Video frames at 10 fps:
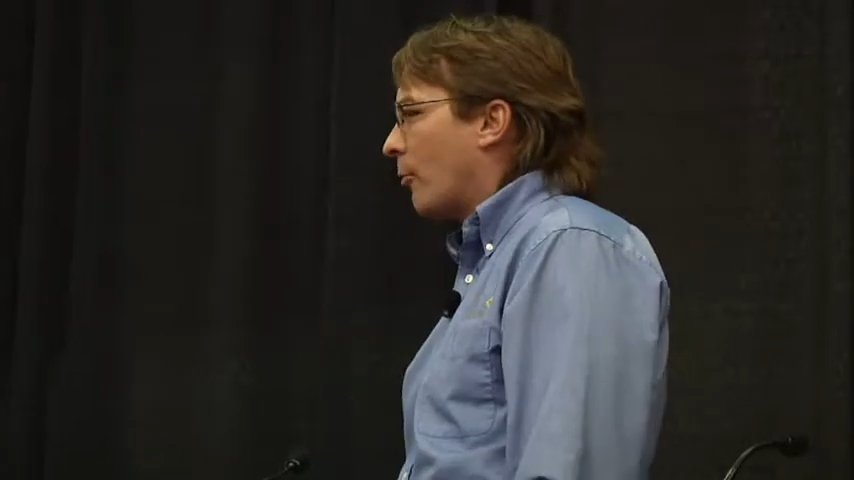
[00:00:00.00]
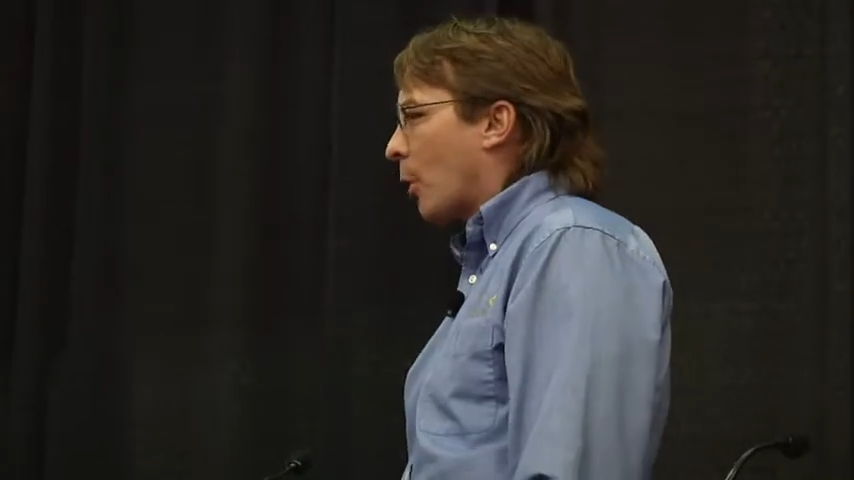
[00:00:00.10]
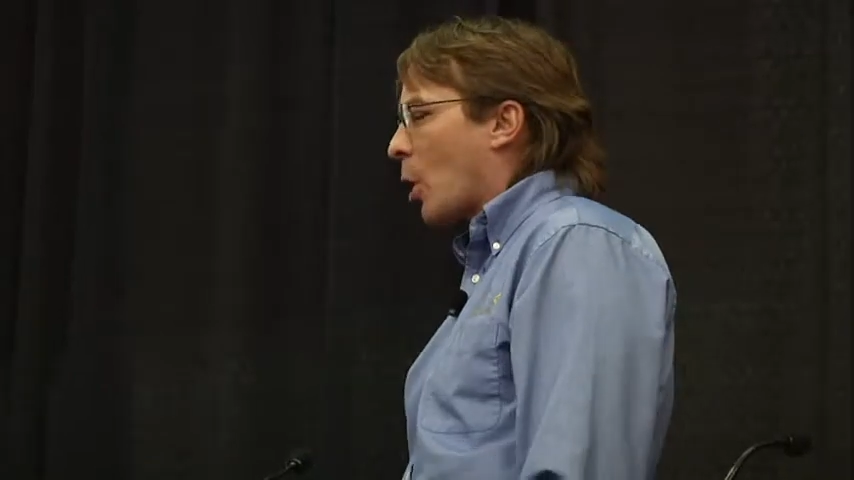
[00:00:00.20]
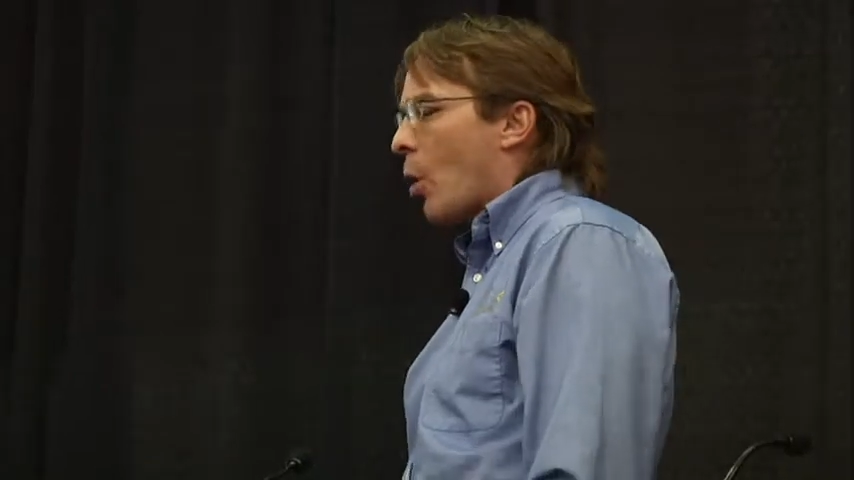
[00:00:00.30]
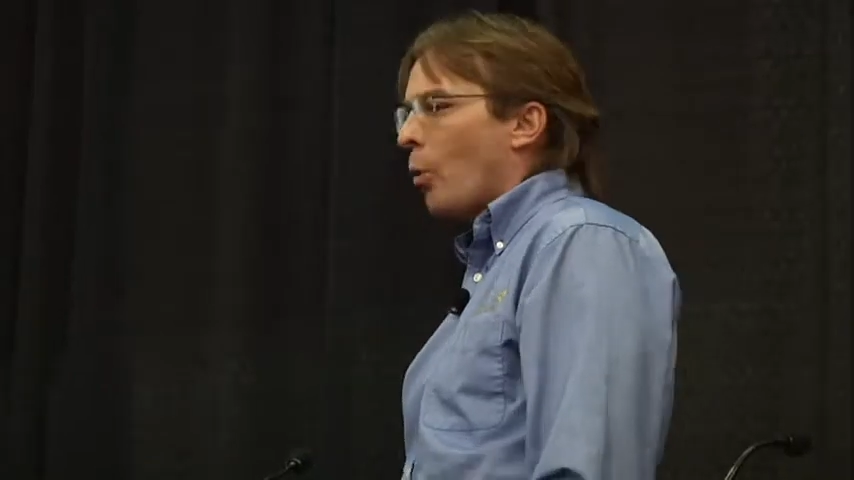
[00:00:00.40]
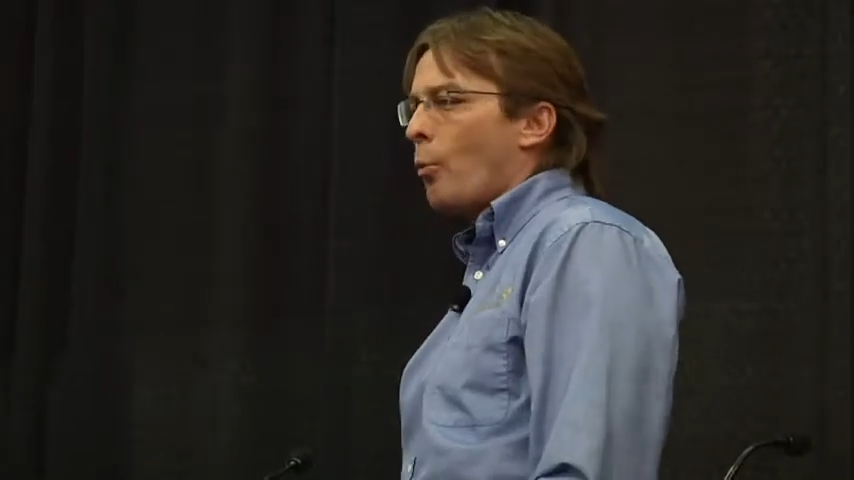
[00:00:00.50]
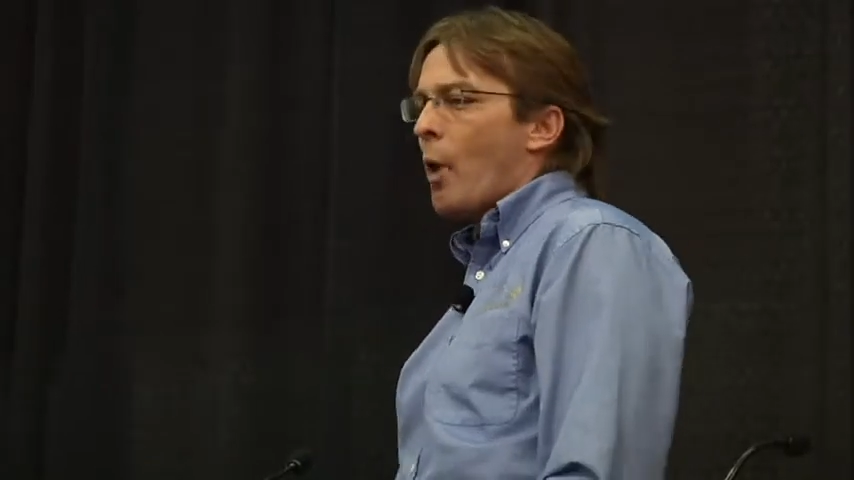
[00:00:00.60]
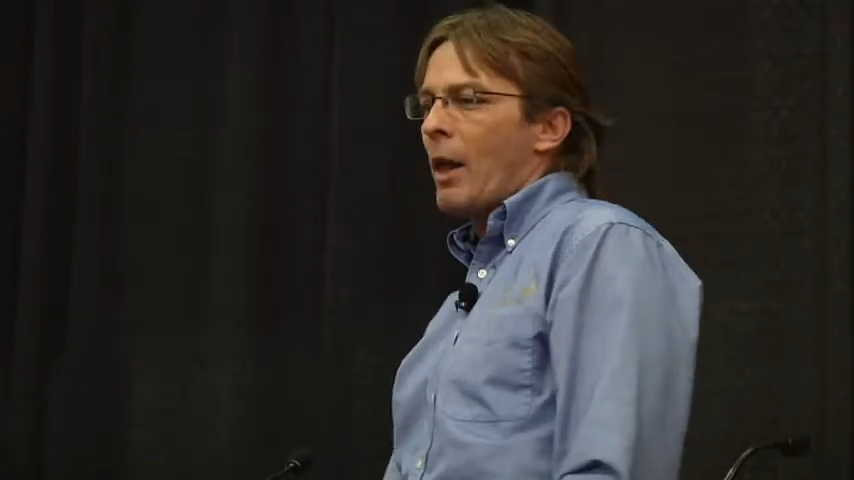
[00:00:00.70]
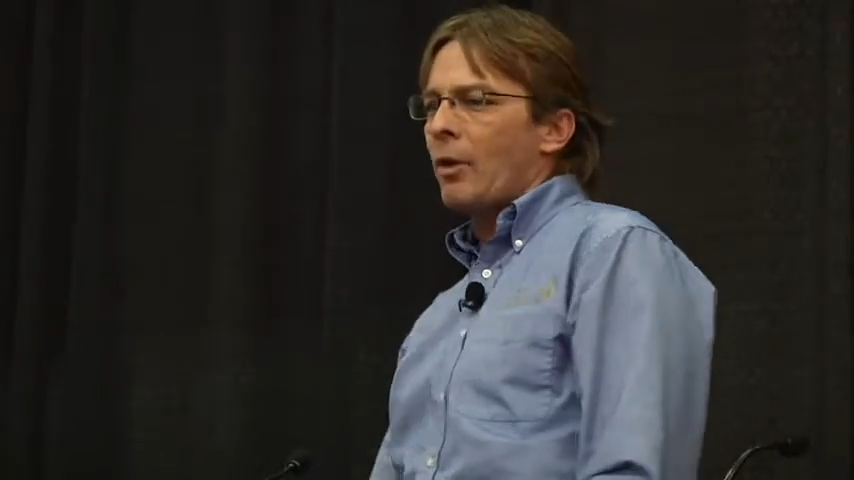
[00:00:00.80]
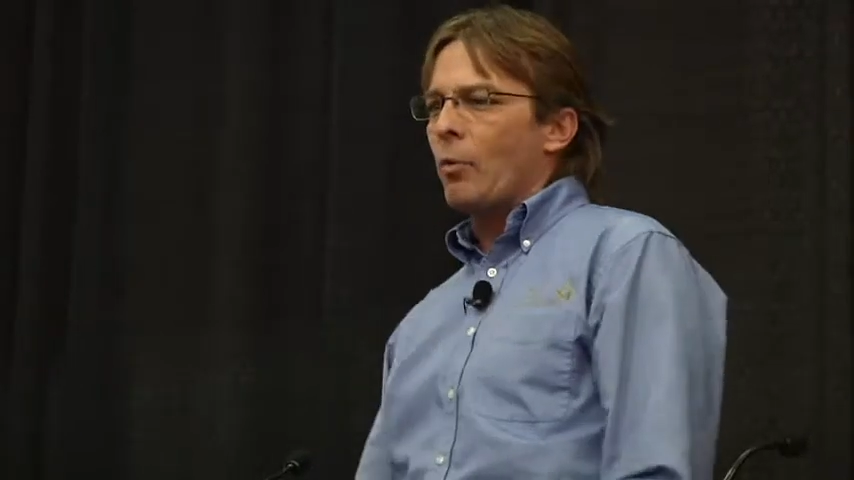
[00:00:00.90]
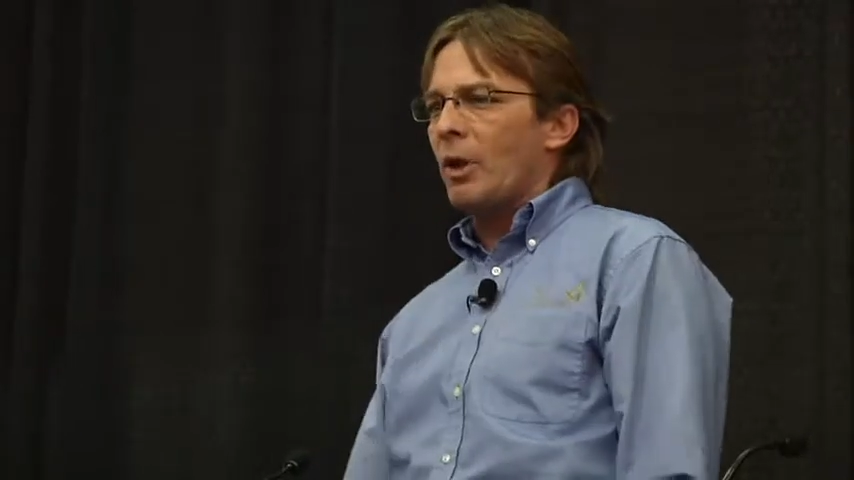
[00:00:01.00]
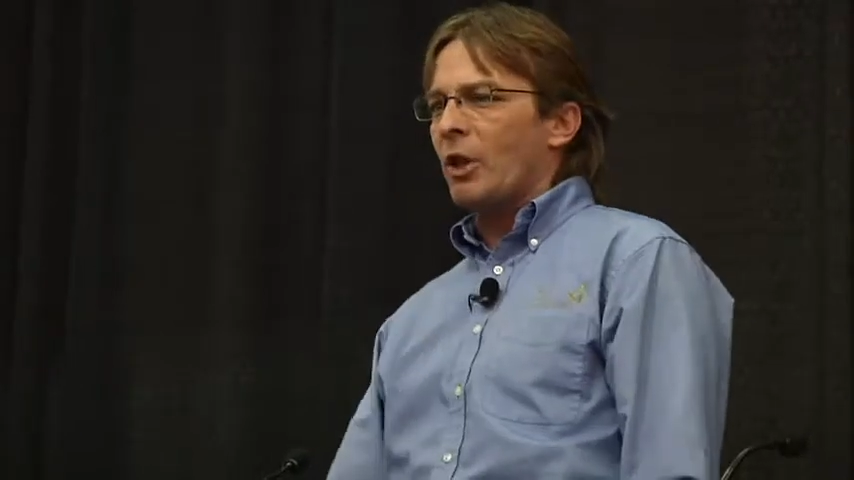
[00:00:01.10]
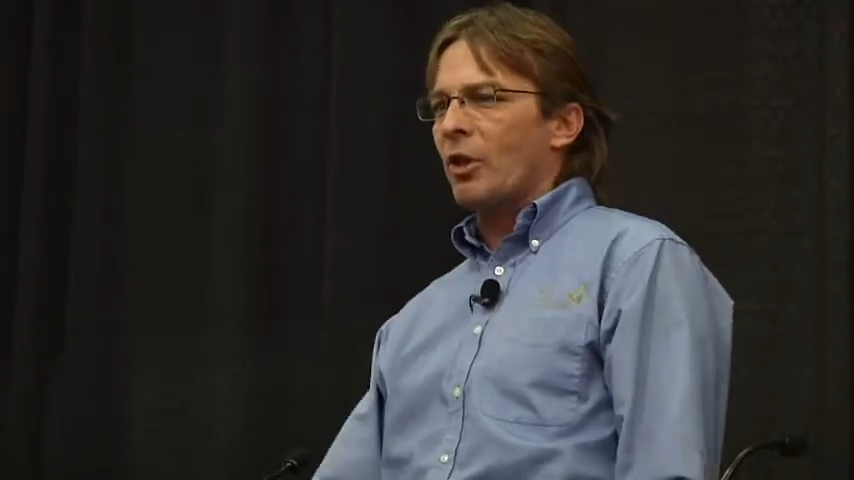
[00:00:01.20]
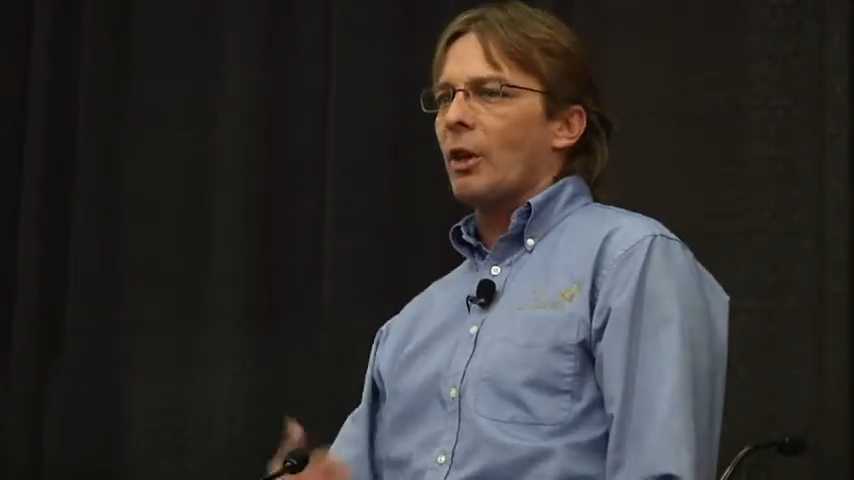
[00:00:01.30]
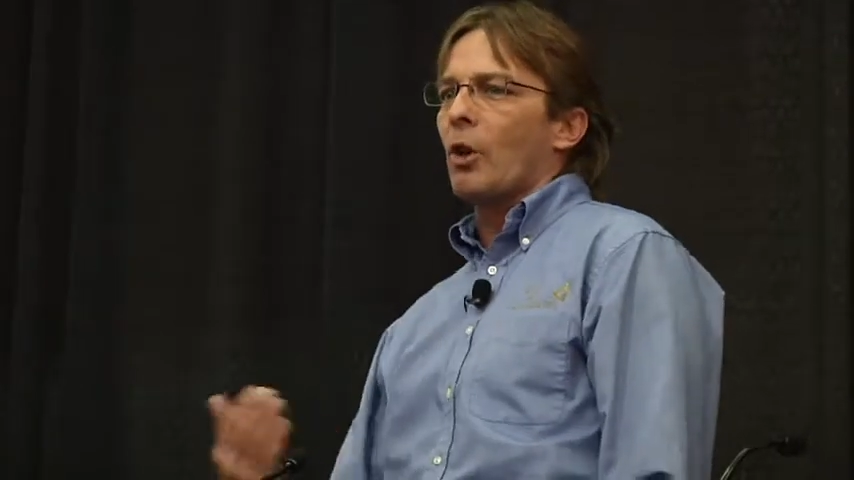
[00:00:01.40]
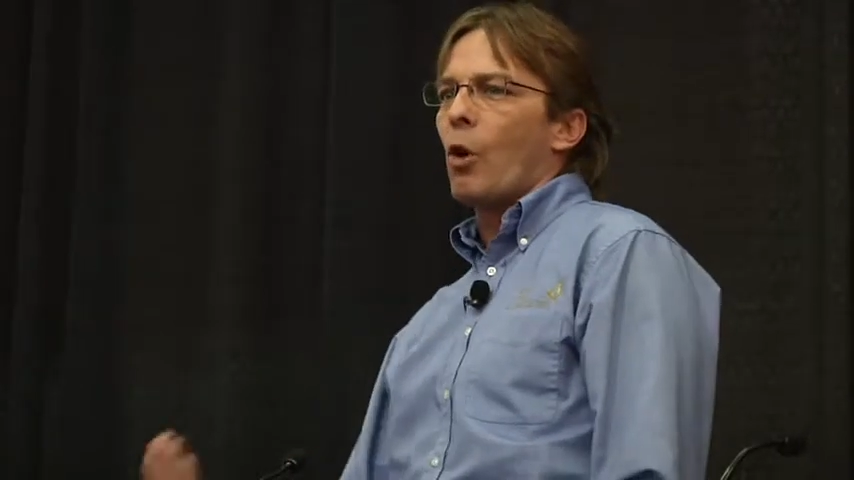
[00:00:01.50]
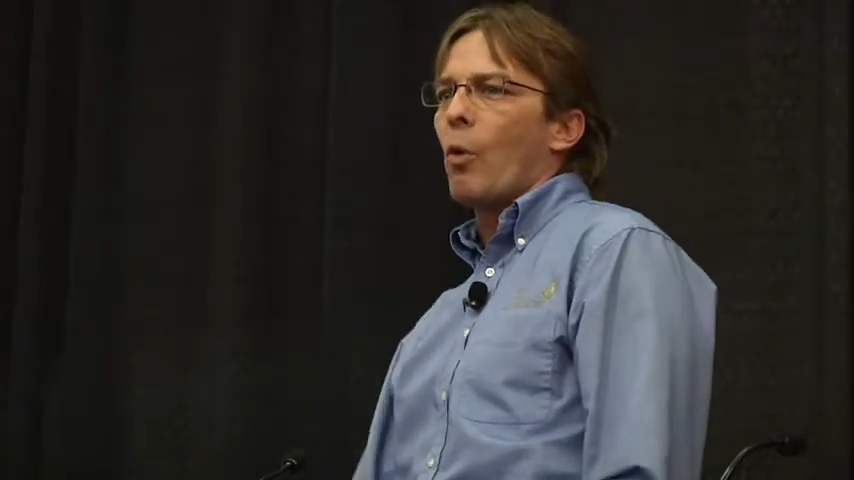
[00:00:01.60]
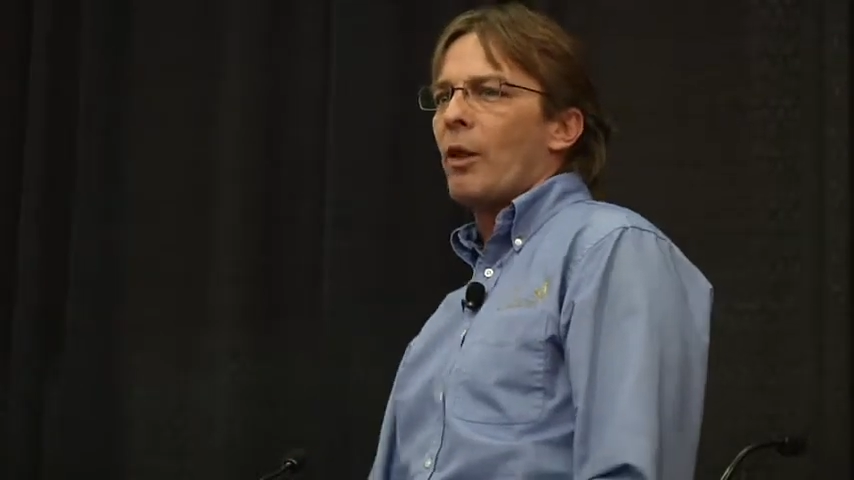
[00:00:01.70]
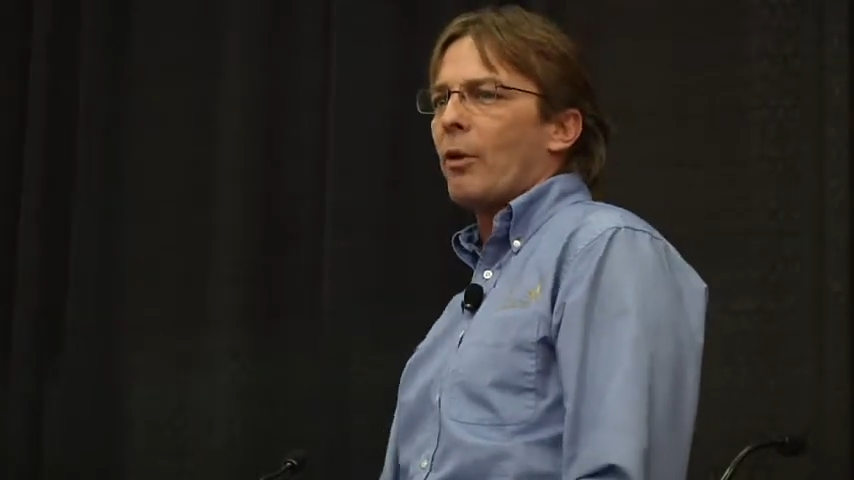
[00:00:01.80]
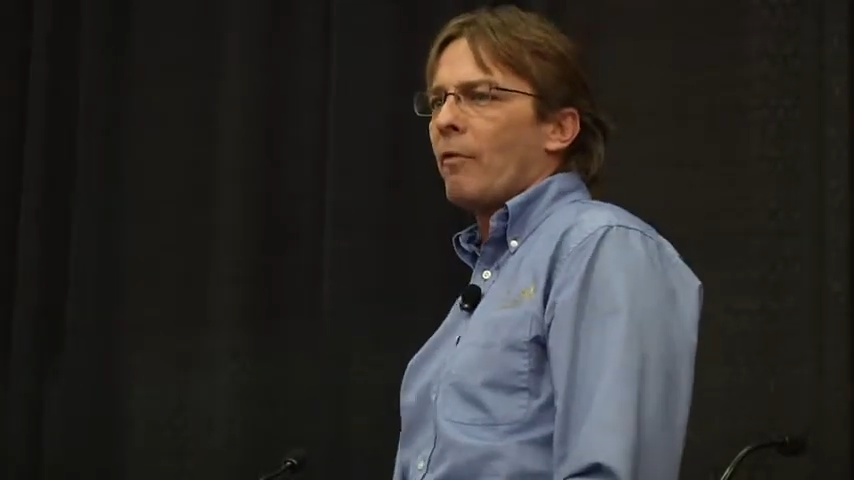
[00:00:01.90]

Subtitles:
for cold weather. When it's in a cold weather